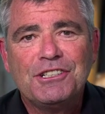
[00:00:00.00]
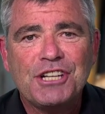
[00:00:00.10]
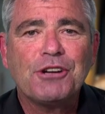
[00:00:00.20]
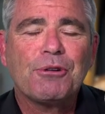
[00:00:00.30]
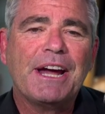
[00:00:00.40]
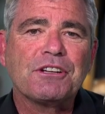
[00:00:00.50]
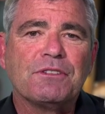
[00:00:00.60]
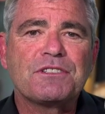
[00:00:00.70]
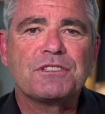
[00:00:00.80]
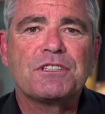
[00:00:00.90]
gender
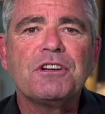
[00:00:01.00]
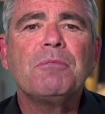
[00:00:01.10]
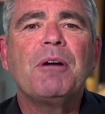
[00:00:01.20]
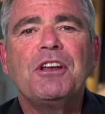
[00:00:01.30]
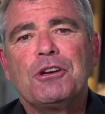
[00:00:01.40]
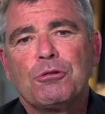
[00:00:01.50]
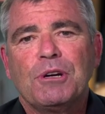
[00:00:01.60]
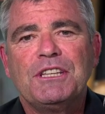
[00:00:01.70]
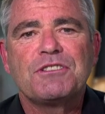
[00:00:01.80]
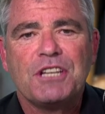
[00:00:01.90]
activists, the ceremony
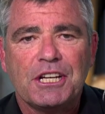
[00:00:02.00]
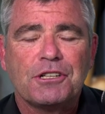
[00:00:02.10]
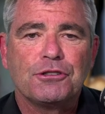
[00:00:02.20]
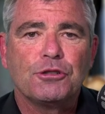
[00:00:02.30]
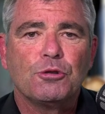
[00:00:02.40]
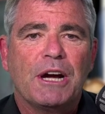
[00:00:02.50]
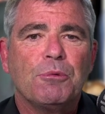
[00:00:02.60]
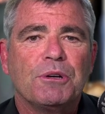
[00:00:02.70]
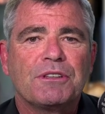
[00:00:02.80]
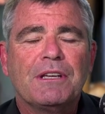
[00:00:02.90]
agreed this year to do away
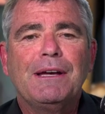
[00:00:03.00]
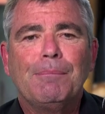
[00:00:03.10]
with